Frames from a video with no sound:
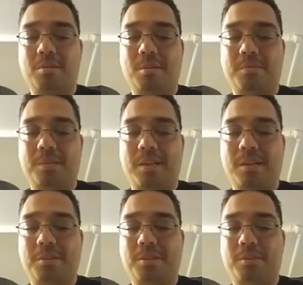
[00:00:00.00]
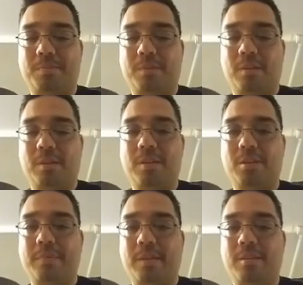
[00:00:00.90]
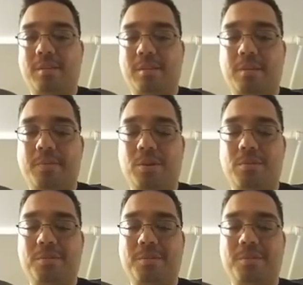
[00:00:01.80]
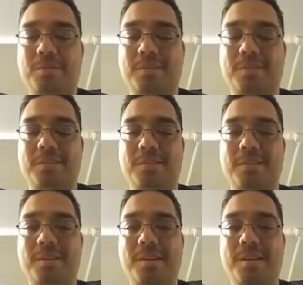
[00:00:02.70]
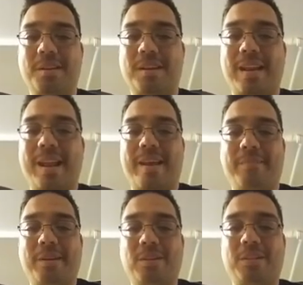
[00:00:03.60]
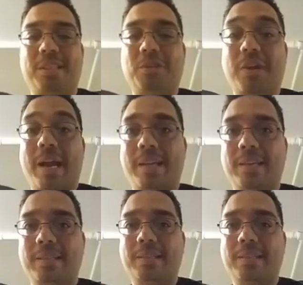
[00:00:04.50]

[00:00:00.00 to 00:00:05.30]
Whoops, and I spilled a little bit. There we go. Glad I have my little tea rag.